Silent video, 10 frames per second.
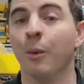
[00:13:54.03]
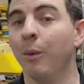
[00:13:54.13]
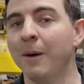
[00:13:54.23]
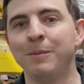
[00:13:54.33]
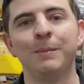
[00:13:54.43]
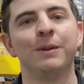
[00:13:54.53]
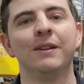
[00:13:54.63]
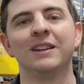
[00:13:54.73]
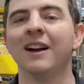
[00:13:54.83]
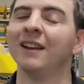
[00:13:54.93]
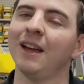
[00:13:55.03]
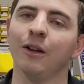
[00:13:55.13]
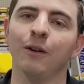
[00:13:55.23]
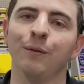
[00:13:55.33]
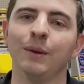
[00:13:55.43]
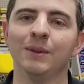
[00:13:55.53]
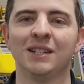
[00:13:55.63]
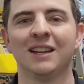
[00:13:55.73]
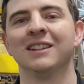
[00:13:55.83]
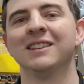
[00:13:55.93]
what people have done, and hopefully we
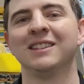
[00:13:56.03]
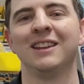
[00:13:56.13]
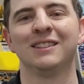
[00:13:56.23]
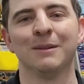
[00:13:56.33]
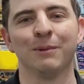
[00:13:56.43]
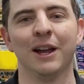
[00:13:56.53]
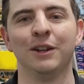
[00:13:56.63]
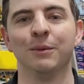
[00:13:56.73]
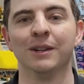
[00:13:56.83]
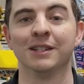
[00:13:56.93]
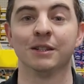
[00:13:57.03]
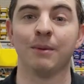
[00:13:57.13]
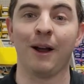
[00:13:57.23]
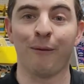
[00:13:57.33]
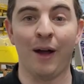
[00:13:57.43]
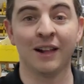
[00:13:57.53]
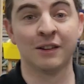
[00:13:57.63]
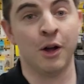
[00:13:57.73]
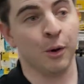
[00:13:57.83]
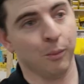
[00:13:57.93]
get to see some brand new ones. As a matter of fact,
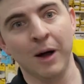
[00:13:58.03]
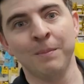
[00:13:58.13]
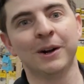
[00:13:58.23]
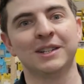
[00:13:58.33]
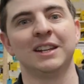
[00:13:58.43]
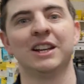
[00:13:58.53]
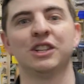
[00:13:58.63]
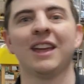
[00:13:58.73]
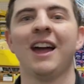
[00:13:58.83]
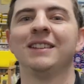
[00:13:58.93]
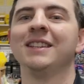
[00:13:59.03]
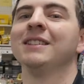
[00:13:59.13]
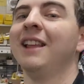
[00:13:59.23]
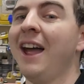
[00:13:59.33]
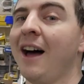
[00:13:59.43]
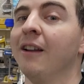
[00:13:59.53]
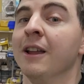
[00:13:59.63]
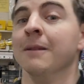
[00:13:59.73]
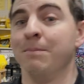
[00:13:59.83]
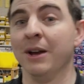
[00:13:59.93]
one person actually has his layout
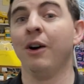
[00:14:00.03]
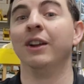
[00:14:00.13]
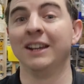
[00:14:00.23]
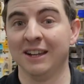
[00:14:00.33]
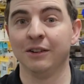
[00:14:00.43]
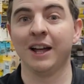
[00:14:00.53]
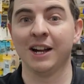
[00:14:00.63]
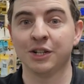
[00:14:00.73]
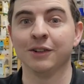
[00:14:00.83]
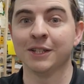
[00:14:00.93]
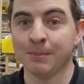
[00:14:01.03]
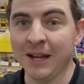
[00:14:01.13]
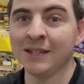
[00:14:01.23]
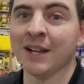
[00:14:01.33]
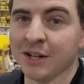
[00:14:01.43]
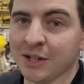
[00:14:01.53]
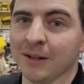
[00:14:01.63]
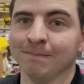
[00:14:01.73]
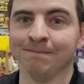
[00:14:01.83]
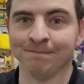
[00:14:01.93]
built on the International Space Station.